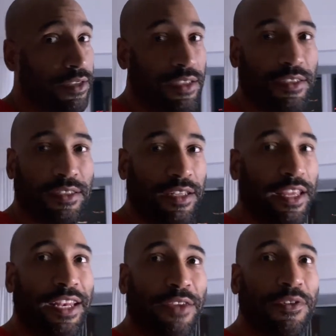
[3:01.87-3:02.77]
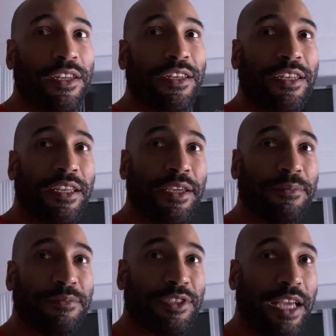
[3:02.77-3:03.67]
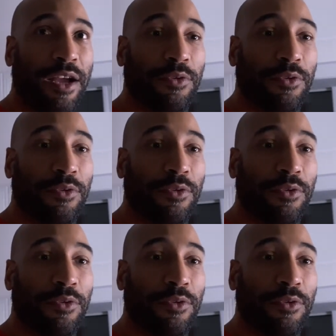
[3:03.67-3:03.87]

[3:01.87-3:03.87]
still ain't even in the damn shower.